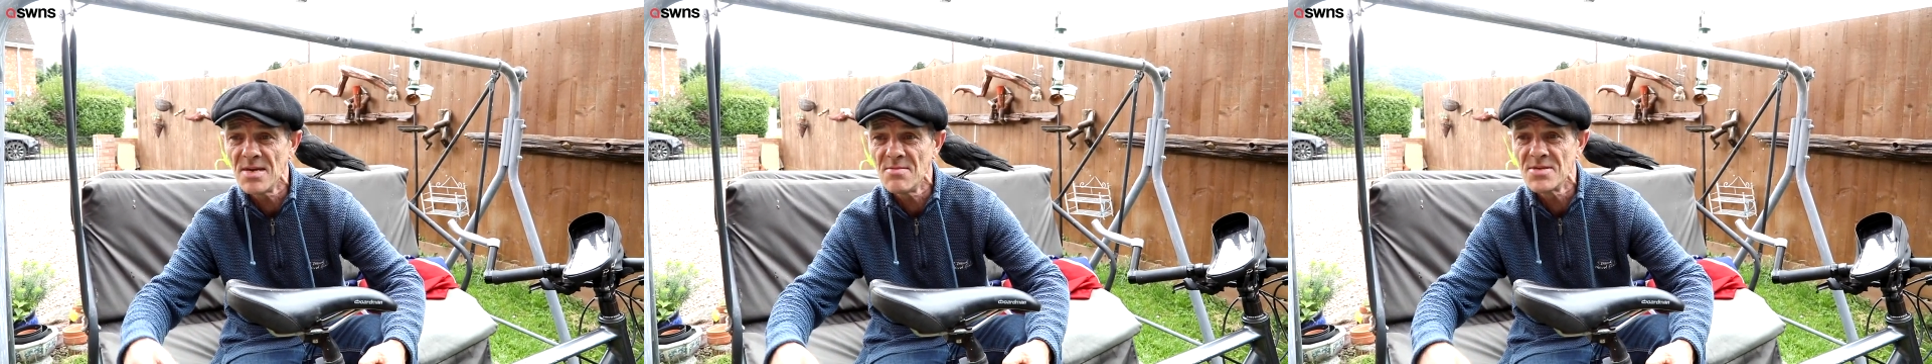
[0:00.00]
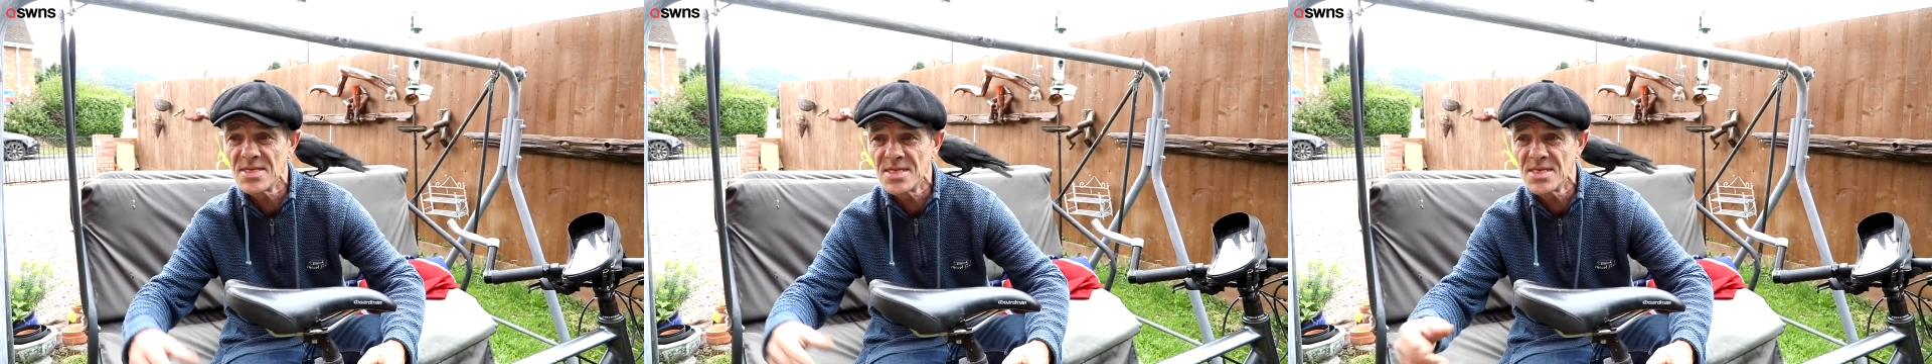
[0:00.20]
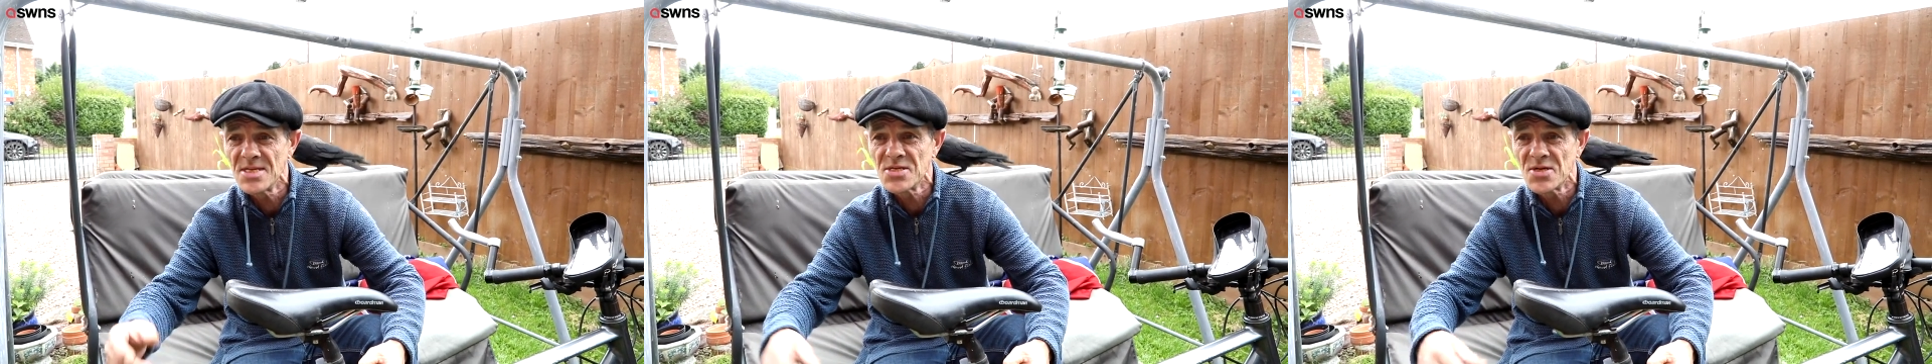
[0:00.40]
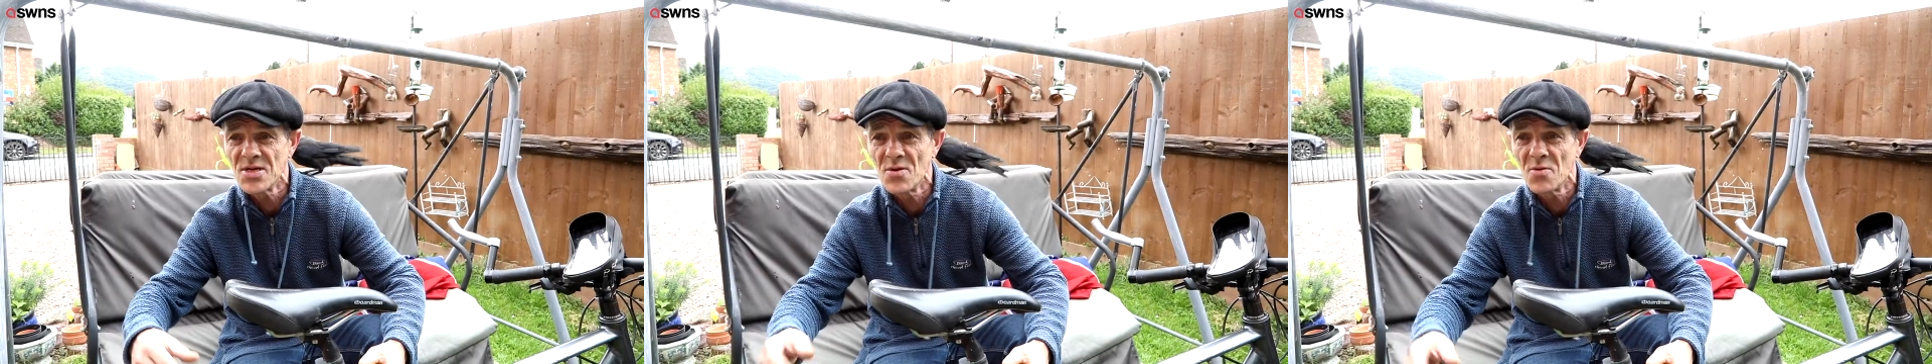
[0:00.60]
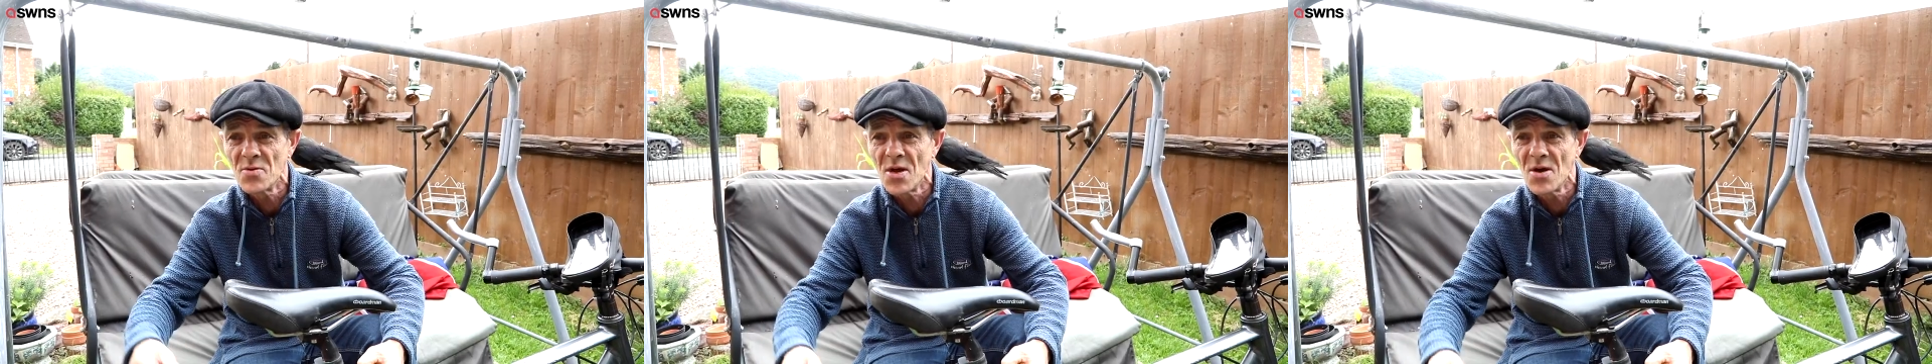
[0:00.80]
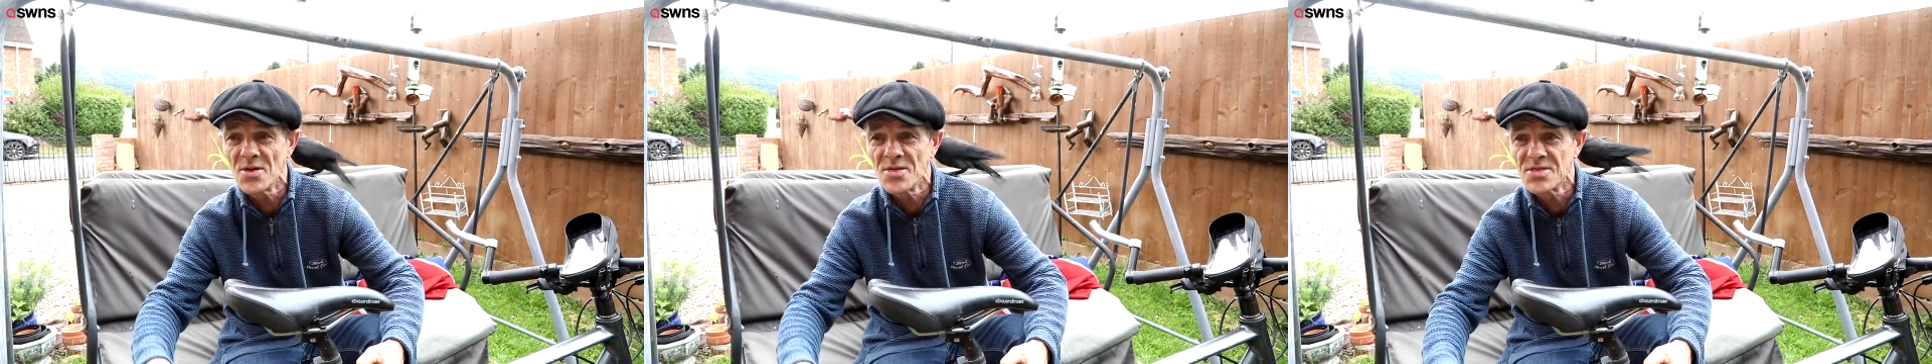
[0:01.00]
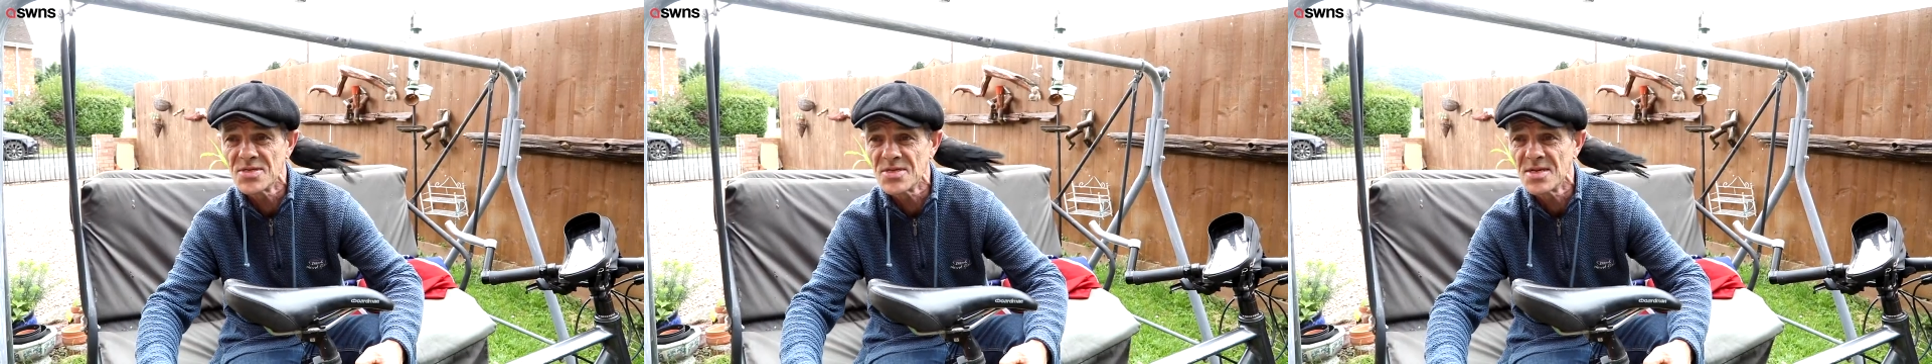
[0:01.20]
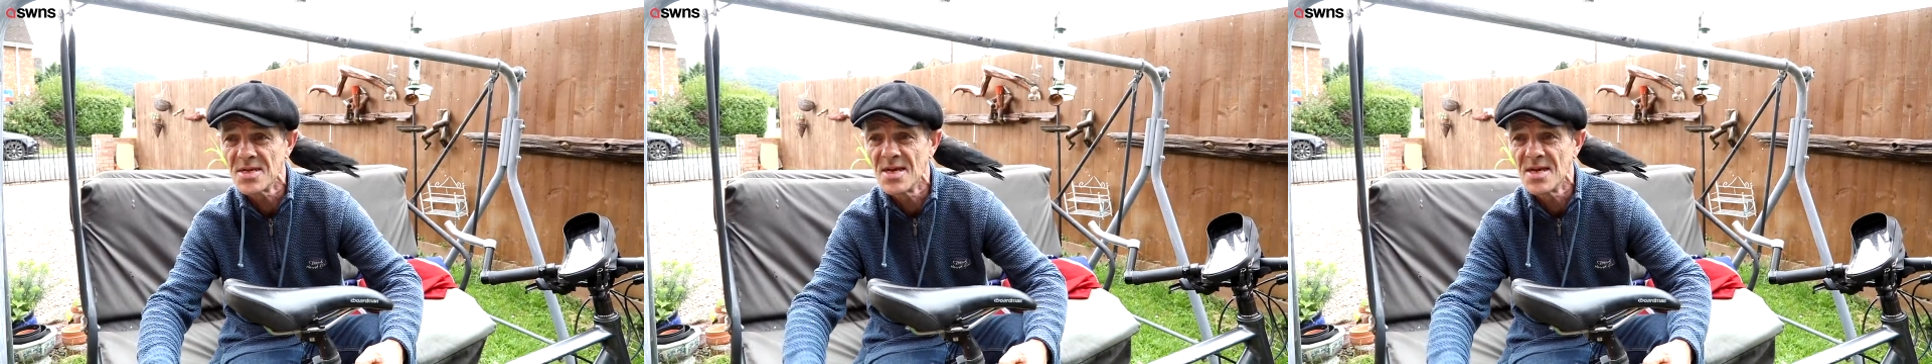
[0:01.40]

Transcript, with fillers: He was in the tree all night.